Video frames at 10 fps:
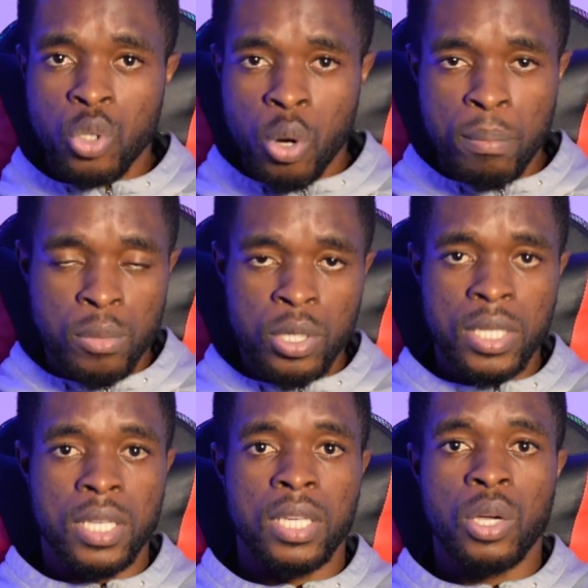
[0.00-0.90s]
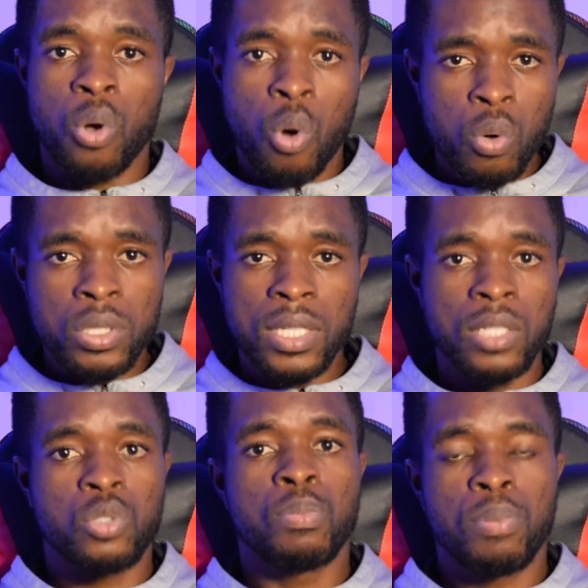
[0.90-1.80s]
your money goes
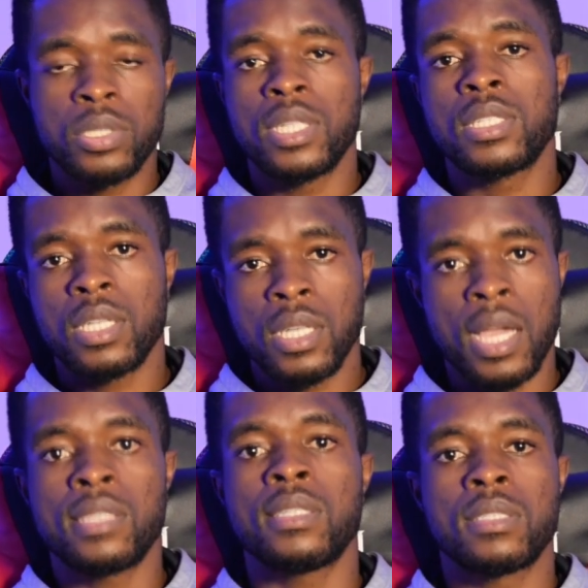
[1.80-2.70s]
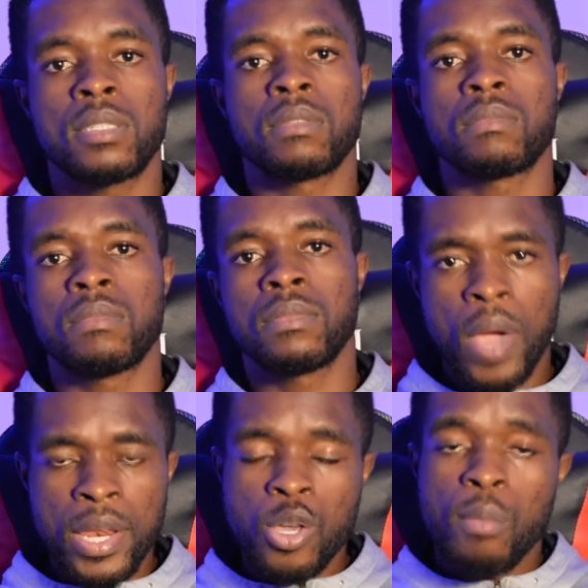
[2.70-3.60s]
into purchasing gadgets.
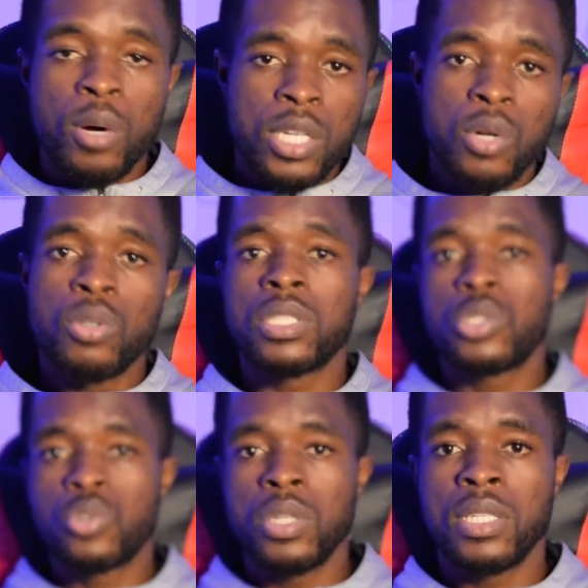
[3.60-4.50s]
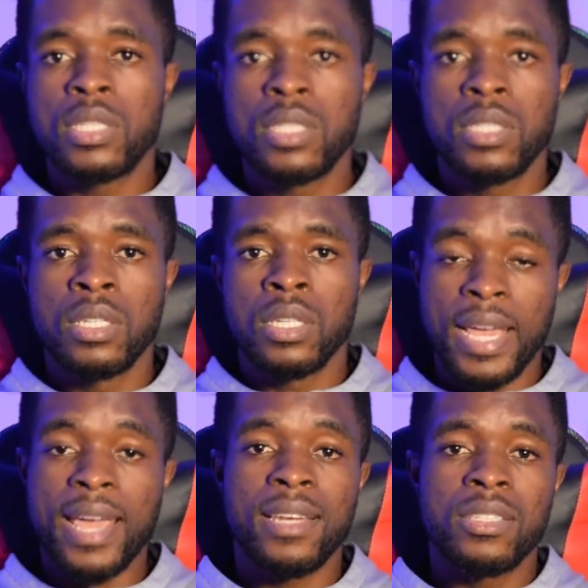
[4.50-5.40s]
When your money goes into it,
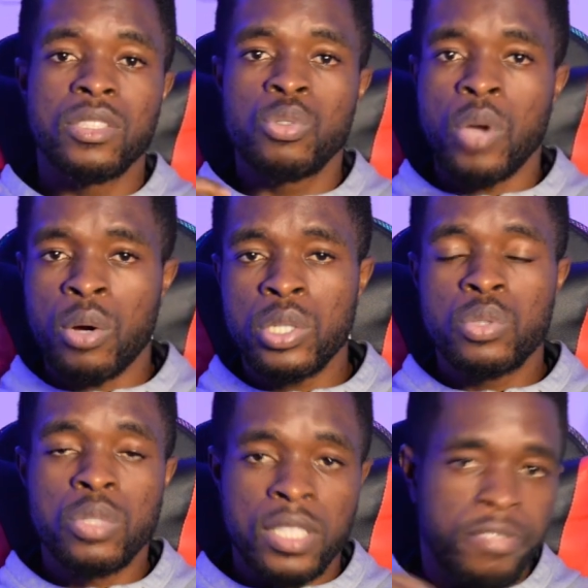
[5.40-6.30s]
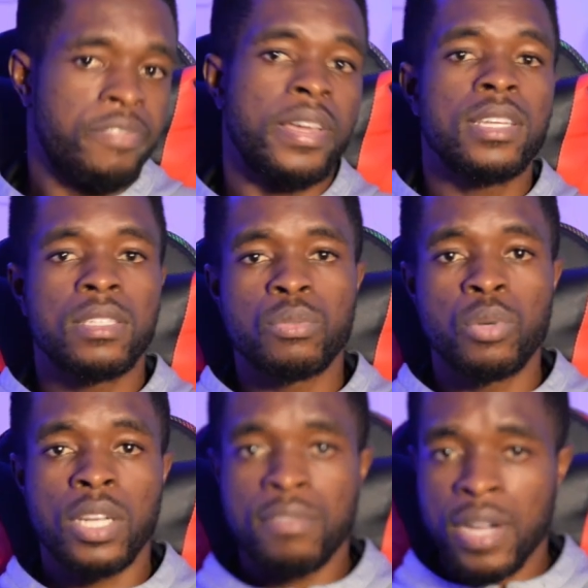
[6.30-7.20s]
then you are going to defend
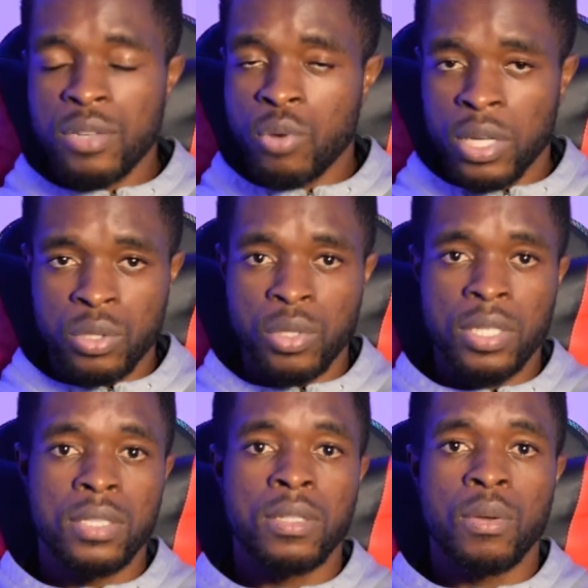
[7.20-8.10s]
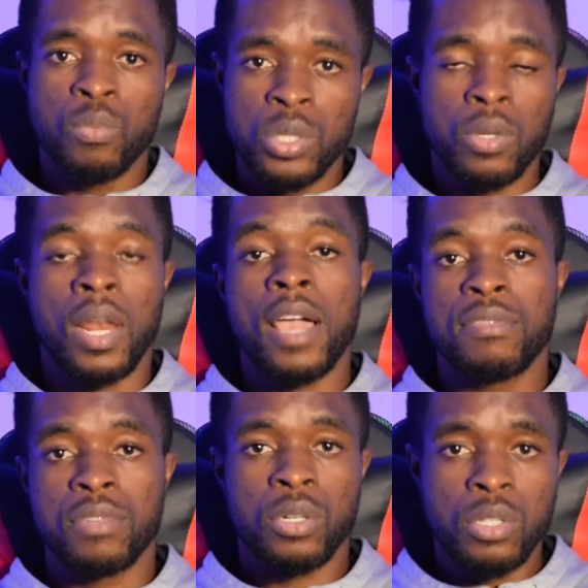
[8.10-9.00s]
whatever you are doing with your
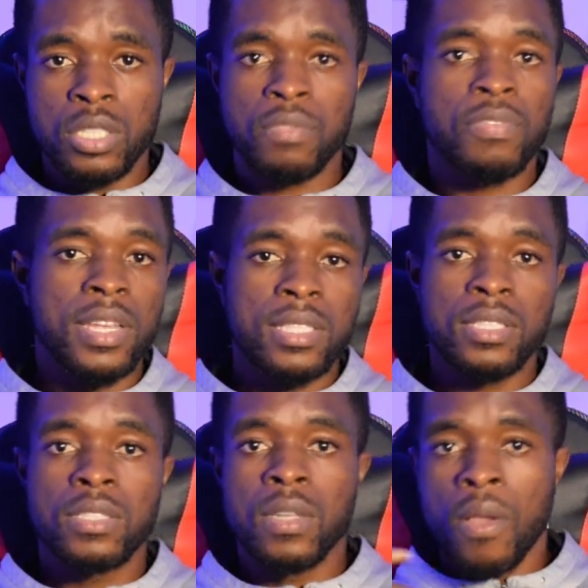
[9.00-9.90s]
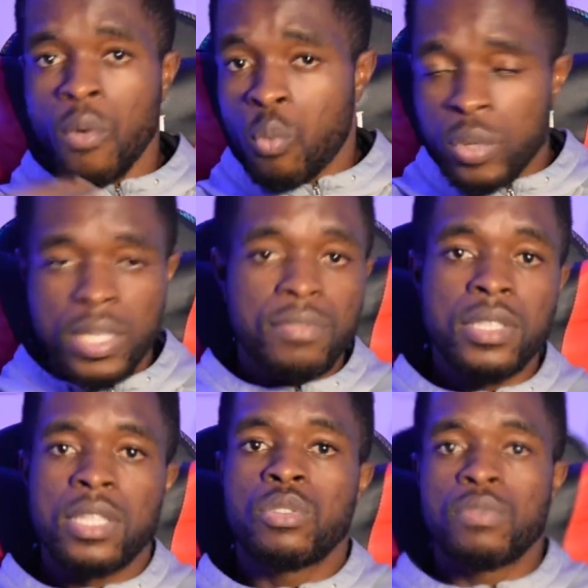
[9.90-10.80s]
life. You're going to defend it with
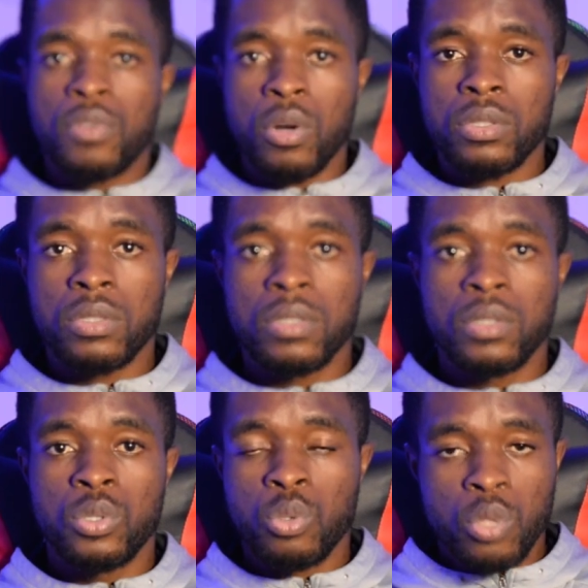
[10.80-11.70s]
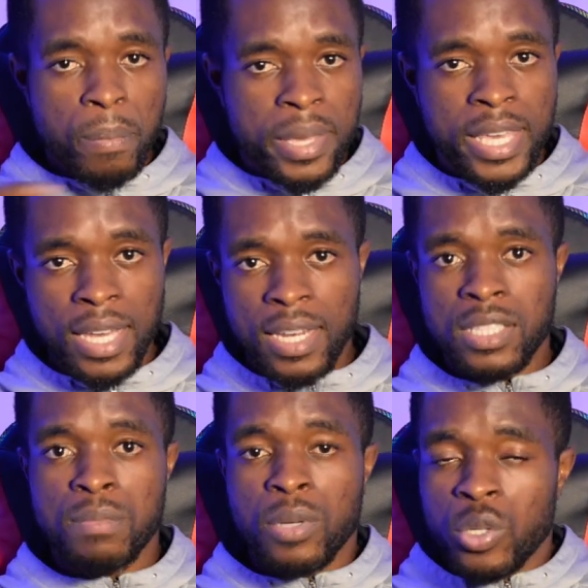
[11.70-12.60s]
everything you've got. You will not be
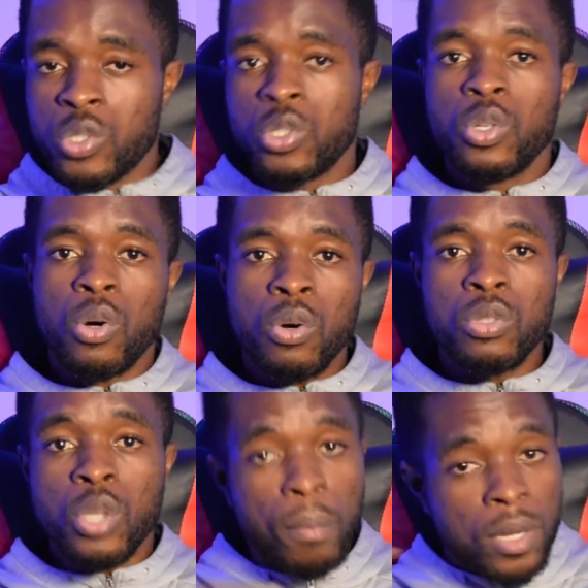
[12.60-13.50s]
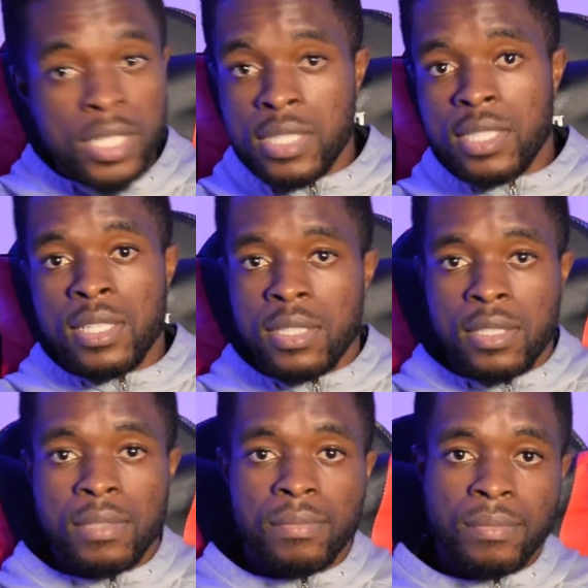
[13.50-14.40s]
careless because you know your money is in
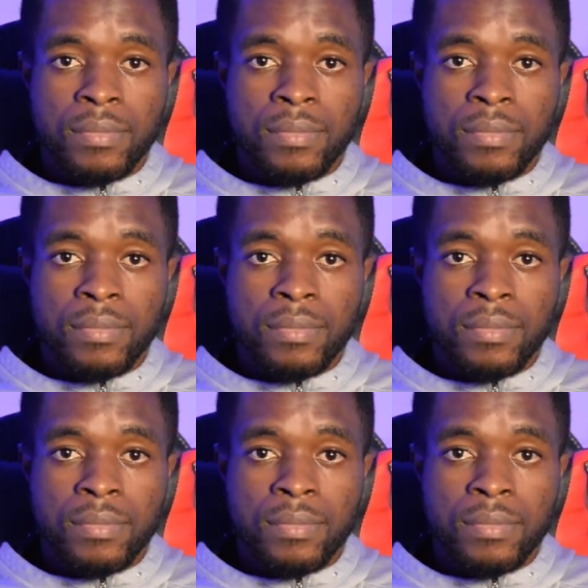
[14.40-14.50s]
it.